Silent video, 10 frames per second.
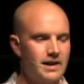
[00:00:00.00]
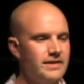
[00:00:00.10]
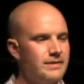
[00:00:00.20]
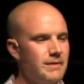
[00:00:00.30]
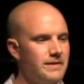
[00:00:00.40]
And I
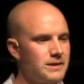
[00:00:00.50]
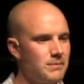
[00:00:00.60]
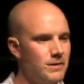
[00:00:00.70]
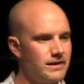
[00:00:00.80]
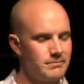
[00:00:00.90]
think by this
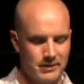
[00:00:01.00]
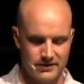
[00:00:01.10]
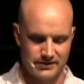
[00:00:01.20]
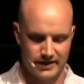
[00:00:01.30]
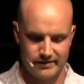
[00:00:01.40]
point in
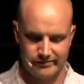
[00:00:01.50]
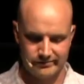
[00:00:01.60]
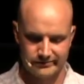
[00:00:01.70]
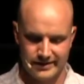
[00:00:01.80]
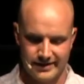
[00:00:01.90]
Paul's
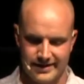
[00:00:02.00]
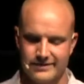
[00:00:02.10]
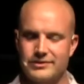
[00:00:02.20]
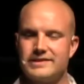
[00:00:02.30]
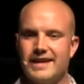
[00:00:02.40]
life, he
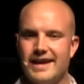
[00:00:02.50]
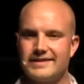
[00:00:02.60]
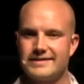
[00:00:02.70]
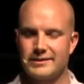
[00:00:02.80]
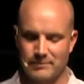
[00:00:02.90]

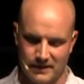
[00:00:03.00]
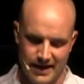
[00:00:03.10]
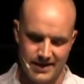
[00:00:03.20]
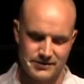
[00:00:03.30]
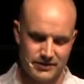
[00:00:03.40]
understands that the
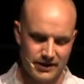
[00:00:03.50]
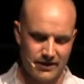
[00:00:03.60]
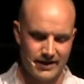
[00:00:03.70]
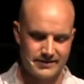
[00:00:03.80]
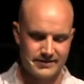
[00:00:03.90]
plans are
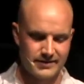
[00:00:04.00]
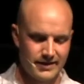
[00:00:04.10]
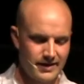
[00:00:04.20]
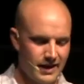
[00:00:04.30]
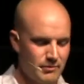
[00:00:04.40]
God's,
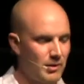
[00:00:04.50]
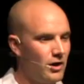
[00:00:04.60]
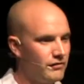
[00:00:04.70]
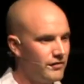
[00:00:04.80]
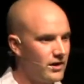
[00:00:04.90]
and
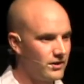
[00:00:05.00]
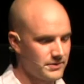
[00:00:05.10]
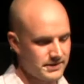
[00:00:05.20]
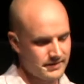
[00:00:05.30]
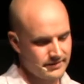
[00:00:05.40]
Paul
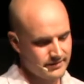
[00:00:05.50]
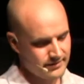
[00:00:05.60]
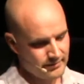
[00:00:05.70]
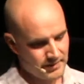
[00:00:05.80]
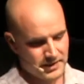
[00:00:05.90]
follows,
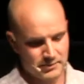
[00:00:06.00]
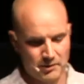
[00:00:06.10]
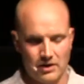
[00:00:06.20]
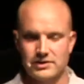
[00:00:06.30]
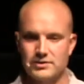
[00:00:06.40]
because
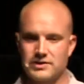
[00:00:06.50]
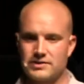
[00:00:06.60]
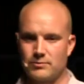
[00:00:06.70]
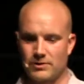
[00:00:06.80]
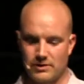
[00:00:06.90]
Paul
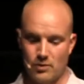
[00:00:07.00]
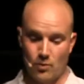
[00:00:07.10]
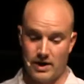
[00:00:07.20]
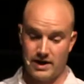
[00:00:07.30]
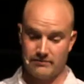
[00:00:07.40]
uses the word
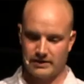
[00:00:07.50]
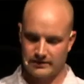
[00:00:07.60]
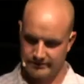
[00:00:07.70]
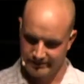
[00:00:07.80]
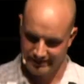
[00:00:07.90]
whenever.